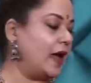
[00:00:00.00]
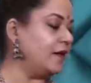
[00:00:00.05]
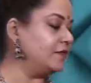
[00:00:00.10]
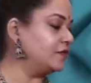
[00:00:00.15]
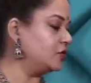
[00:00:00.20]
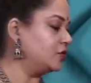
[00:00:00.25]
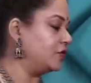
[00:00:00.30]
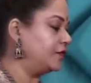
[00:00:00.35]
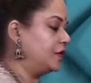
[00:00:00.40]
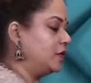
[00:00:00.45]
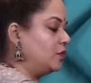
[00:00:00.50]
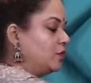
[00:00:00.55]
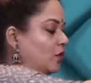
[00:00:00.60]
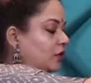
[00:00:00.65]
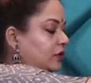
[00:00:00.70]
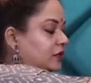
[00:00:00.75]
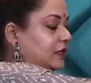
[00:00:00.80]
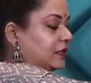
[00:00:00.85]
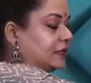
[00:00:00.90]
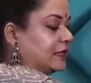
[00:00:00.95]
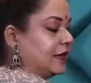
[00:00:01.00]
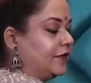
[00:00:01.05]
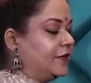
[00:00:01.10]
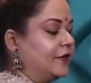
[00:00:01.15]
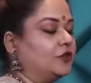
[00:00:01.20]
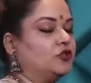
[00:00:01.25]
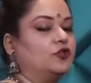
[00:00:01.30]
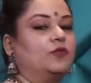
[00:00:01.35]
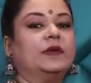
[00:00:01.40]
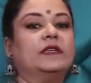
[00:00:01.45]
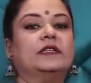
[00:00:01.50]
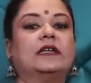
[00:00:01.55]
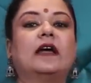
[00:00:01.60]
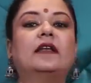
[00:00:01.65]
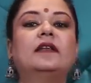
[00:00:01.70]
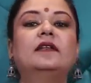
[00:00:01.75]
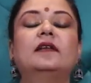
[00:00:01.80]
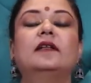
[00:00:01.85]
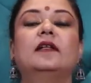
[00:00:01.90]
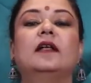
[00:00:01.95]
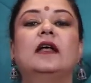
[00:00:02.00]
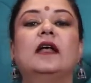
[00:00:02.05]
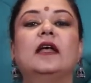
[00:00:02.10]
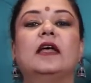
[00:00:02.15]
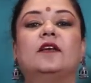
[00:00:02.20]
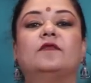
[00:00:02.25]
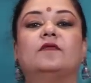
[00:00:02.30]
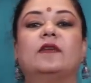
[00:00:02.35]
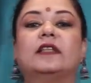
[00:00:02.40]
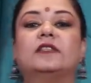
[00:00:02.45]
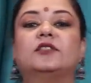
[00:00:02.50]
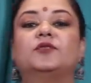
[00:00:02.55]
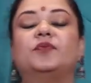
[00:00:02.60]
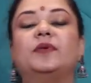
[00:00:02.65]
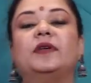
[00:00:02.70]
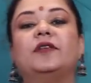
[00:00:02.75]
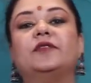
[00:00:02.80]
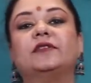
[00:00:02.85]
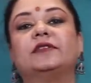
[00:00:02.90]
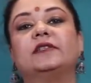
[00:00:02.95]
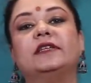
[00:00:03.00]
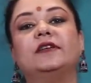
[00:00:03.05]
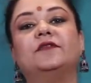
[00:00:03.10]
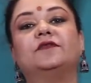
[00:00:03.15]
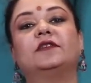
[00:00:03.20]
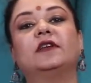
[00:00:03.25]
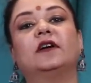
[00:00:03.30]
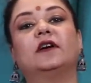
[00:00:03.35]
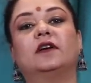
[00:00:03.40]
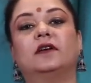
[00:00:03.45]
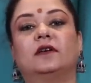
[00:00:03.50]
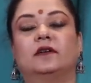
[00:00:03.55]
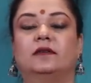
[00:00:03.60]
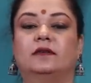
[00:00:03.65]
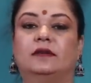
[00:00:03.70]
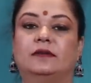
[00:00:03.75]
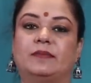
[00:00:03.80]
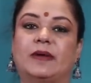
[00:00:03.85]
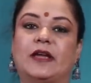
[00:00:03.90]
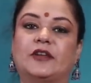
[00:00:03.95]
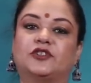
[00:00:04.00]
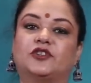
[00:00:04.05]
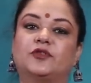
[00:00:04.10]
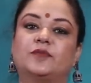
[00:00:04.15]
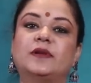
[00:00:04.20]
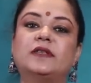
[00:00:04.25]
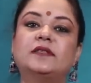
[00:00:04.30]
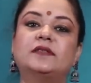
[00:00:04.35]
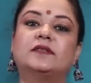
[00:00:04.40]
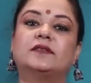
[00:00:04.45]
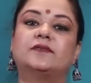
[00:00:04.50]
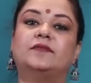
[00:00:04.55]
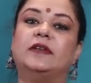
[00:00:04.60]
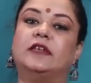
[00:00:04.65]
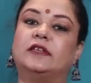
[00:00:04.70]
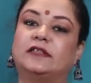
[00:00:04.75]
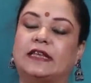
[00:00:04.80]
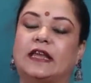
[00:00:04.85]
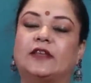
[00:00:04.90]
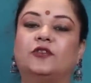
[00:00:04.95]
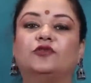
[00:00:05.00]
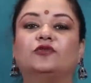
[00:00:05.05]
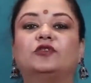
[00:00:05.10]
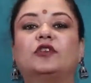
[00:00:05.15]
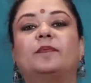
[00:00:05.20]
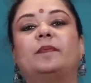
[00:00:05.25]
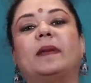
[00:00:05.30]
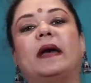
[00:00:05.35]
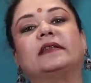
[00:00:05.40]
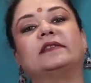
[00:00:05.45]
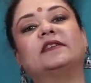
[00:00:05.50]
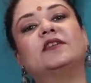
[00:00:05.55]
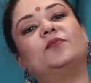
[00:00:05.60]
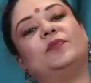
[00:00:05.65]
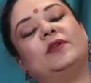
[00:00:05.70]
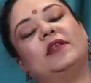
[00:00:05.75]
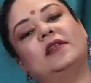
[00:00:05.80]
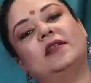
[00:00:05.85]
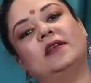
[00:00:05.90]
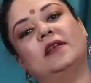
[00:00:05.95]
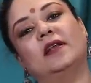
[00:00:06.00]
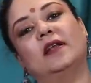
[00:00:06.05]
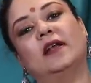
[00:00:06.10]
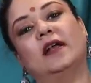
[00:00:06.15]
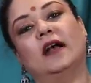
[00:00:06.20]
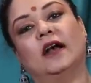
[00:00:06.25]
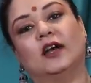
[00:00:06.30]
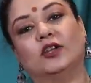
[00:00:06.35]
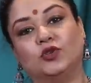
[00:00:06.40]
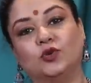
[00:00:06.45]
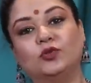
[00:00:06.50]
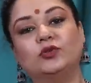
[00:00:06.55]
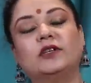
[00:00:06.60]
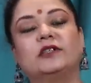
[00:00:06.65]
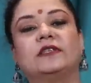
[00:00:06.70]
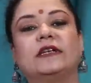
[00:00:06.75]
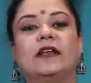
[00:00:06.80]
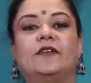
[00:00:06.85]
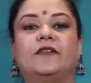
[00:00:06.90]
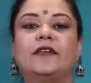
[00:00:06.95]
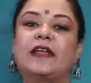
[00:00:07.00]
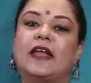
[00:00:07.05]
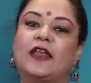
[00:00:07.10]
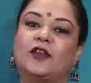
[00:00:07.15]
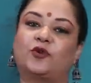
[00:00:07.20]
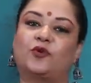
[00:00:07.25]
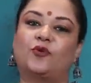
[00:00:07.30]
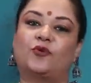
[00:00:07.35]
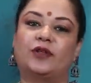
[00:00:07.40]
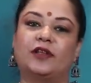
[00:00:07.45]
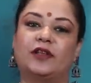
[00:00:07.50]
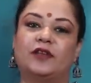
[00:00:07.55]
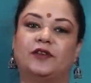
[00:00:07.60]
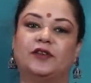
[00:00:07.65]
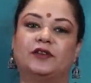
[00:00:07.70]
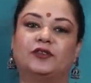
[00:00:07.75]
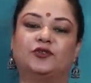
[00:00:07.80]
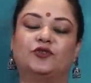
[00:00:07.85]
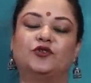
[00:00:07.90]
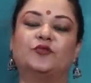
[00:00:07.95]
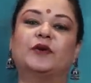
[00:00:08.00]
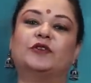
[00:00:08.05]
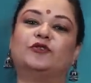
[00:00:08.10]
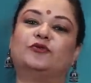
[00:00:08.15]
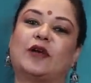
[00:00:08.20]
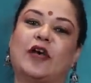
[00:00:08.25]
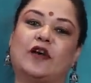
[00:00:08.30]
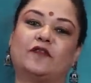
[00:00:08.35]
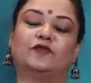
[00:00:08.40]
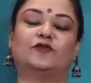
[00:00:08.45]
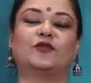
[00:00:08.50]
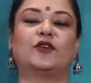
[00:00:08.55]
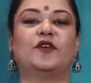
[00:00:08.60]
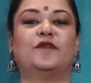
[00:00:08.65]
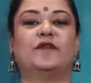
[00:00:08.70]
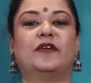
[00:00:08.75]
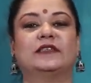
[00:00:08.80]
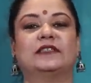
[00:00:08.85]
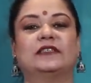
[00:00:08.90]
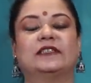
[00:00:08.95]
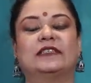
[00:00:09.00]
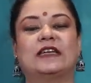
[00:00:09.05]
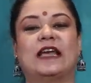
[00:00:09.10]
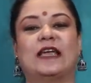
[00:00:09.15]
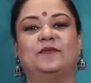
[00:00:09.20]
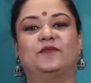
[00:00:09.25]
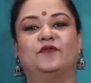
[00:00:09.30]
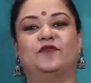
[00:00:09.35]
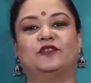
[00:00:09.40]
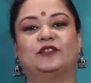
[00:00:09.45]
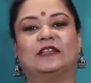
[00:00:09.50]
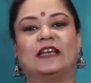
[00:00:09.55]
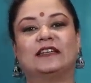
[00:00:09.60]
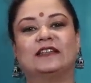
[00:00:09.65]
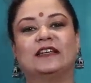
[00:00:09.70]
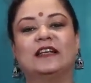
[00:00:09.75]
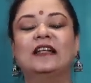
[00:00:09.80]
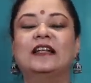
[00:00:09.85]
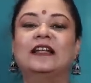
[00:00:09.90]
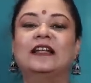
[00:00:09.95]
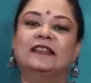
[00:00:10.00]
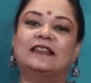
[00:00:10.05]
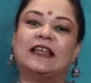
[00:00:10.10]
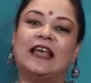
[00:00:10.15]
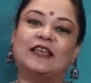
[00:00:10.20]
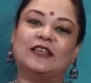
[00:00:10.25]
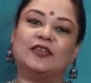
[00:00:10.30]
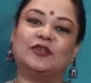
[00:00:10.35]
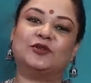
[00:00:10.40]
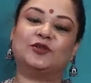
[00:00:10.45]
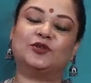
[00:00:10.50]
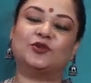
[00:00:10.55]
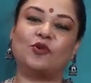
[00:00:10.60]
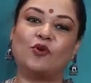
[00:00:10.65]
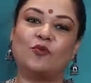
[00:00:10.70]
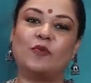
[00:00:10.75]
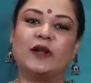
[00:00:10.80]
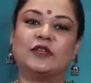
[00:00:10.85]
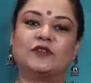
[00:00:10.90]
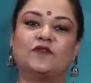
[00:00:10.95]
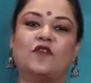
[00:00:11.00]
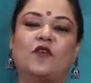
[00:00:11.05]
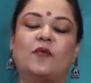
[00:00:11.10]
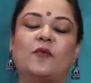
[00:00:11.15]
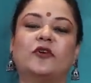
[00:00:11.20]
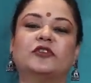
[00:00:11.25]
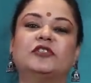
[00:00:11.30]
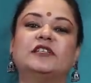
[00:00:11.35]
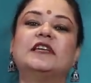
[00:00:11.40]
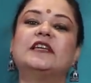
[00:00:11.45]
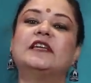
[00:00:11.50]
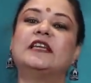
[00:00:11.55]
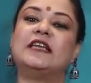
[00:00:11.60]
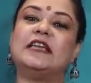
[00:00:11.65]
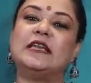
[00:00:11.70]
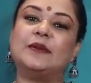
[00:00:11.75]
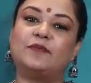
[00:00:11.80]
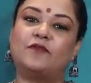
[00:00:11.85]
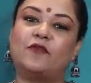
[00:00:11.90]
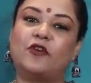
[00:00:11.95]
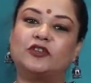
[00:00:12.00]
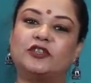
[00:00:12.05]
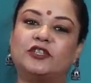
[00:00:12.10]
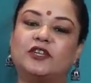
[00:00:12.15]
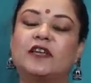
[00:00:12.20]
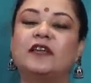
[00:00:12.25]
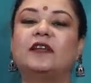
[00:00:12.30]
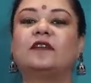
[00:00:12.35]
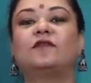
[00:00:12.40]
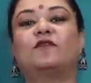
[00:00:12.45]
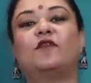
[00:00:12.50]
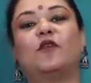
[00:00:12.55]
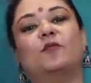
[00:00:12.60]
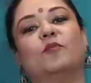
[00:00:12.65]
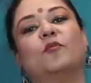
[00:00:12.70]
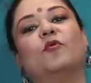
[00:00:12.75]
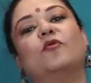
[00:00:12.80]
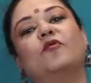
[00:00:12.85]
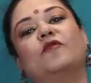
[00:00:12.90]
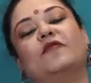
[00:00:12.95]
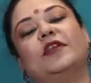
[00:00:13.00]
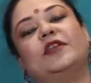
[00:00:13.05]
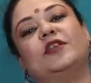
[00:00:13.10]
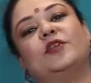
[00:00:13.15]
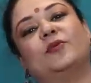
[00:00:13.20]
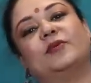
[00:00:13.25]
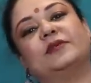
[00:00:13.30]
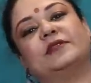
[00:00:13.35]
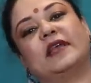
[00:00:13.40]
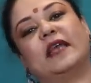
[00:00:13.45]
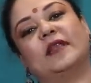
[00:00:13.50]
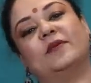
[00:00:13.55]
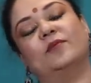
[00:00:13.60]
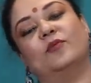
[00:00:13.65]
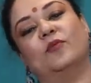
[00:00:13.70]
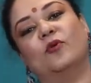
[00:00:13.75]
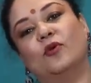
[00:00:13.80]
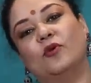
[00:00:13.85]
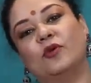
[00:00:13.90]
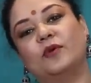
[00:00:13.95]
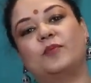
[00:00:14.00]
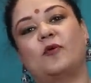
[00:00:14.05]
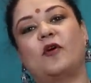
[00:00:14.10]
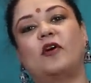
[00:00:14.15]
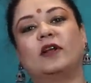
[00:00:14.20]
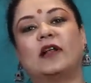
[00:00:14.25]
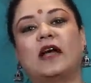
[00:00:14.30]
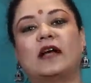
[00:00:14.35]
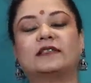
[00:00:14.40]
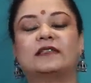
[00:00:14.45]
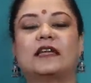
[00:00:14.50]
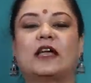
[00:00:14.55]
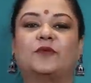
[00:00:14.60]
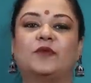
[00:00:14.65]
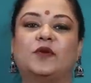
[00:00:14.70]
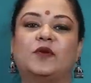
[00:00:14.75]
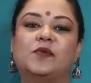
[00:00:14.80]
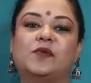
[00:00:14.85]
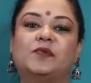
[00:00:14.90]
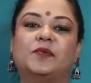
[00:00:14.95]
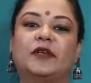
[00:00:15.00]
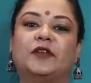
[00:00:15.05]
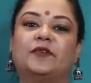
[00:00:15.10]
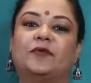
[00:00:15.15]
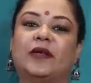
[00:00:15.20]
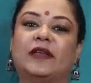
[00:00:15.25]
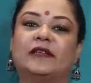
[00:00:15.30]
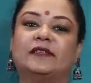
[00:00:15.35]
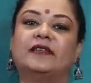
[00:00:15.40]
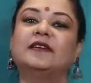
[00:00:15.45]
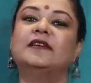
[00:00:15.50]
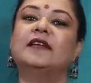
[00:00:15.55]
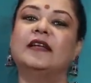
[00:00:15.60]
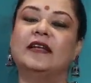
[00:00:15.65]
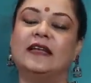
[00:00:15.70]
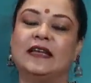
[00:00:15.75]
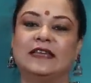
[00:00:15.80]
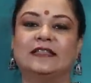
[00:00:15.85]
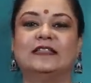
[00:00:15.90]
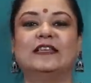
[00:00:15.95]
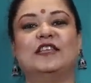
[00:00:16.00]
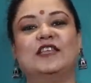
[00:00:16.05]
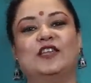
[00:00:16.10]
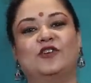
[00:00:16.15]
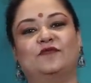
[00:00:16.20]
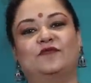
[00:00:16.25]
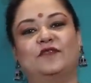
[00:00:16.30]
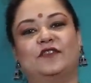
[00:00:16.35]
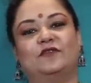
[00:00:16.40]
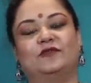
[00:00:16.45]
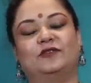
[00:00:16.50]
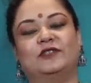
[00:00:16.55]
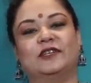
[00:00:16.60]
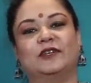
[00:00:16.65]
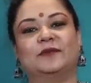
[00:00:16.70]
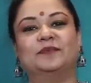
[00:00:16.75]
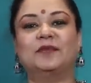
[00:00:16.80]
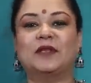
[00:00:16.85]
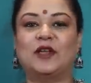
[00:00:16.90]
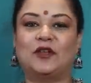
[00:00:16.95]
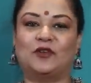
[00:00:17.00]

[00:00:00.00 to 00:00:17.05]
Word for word: have. So if you want the tailoring to be done, once we receive the measurements, we'll send you the pattern, we'll do the tailoring and courier it to you, but you have to give us time for that. Thank you so much for watching. Keep watching for more videos and more products that we will be creating in the near future.